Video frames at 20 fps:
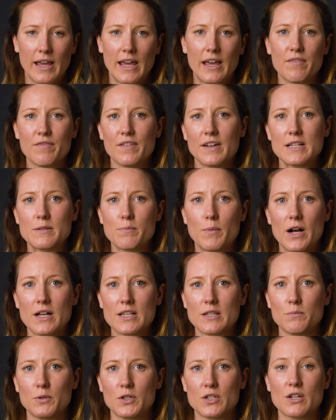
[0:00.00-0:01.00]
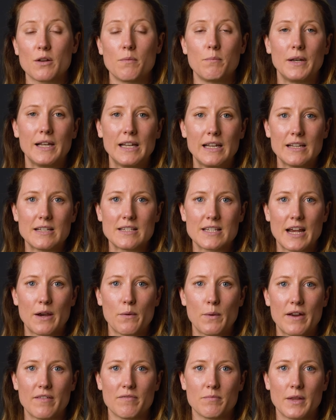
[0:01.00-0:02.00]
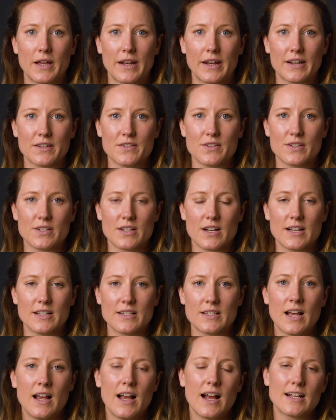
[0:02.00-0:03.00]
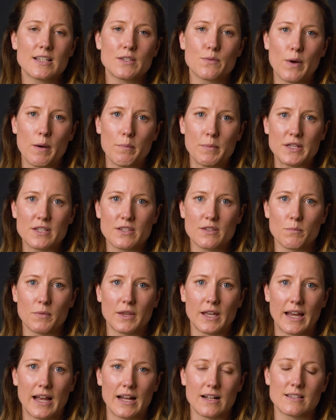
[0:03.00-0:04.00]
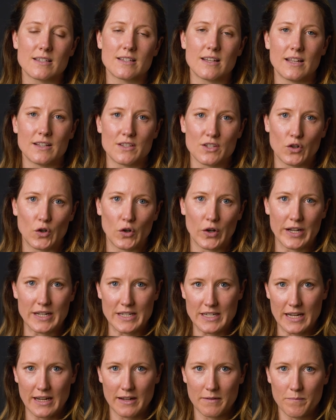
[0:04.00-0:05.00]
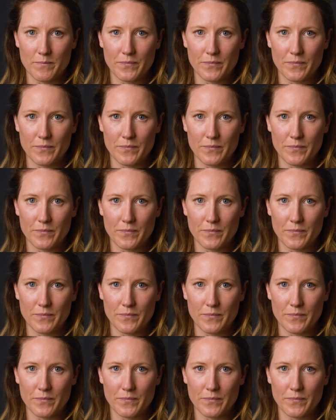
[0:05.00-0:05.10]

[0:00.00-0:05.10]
If it is possible to completely stay away from that exercise and swap in something else, it's a good idea.